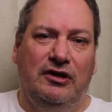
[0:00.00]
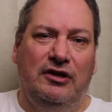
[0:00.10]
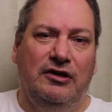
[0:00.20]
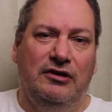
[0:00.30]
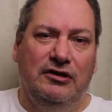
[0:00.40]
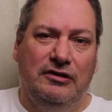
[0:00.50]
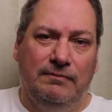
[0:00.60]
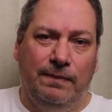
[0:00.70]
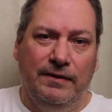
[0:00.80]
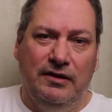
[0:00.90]

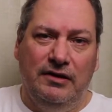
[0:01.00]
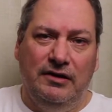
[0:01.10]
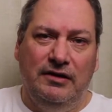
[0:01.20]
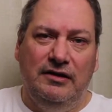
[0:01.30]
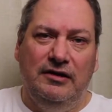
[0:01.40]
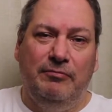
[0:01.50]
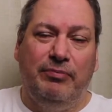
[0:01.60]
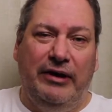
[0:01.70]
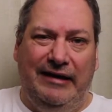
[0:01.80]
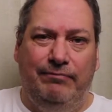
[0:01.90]
um, a
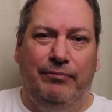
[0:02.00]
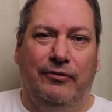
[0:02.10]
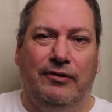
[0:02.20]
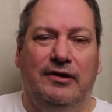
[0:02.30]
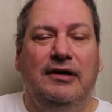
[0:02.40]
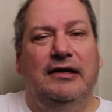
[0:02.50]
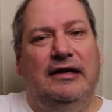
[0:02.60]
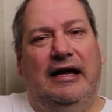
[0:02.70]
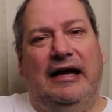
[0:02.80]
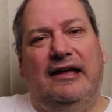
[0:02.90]
breadboard
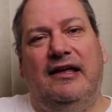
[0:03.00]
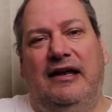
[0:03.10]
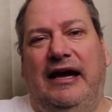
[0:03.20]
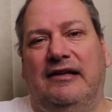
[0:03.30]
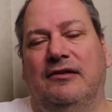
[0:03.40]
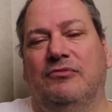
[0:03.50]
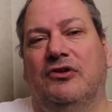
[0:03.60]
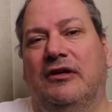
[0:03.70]
and connect them so